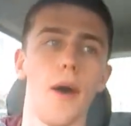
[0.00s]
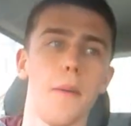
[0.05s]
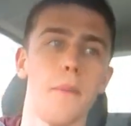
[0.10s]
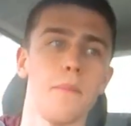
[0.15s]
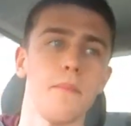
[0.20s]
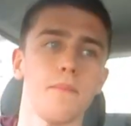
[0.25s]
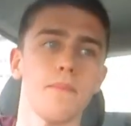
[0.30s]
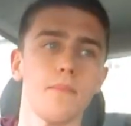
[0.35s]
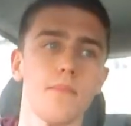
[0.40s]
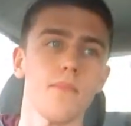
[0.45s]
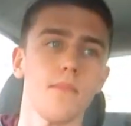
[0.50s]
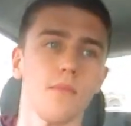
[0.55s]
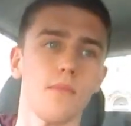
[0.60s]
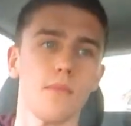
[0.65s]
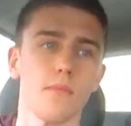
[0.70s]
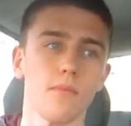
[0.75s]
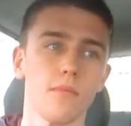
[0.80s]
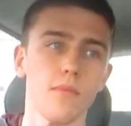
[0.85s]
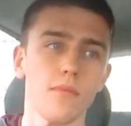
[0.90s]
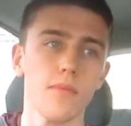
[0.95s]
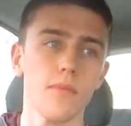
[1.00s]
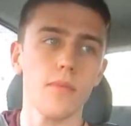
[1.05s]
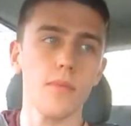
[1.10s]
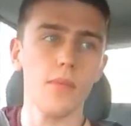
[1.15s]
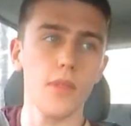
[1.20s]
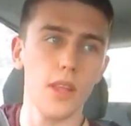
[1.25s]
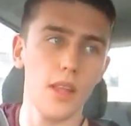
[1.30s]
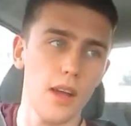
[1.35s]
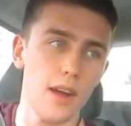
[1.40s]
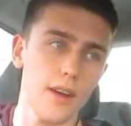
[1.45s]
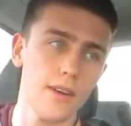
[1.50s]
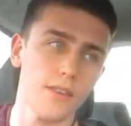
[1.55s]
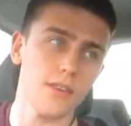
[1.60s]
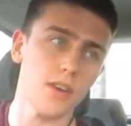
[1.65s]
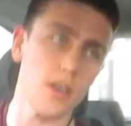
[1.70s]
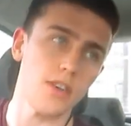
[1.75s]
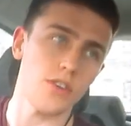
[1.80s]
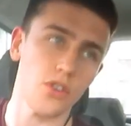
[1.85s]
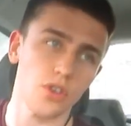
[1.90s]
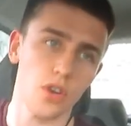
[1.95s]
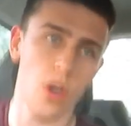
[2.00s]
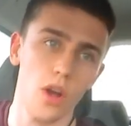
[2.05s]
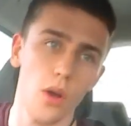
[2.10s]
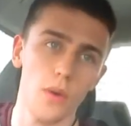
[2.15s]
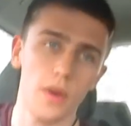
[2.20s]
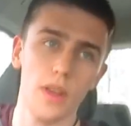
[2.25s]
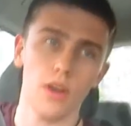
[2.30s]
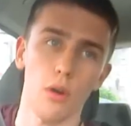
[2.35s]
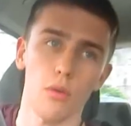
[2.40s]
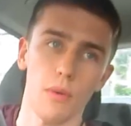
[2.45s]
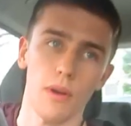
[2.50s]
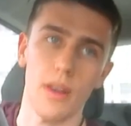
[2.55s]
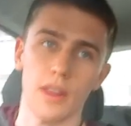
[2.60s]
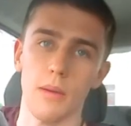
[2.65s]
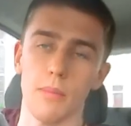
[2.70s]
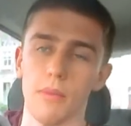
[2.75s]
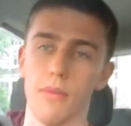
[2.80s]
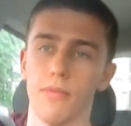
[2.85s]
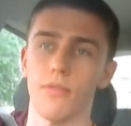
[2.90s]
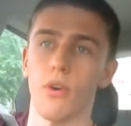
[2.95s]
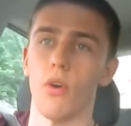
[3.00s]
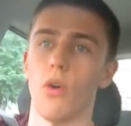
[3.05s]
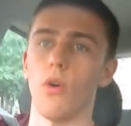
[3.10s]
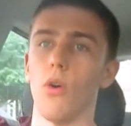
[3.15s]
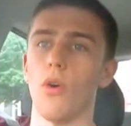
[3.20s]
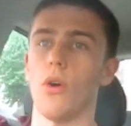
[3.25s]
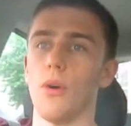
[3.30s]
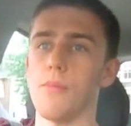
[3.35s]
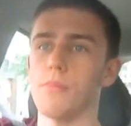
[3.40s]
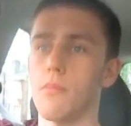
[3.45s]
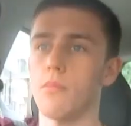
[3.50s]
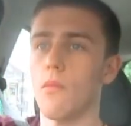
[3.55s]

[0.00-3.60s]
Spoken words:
believe. And I slowly got ready before...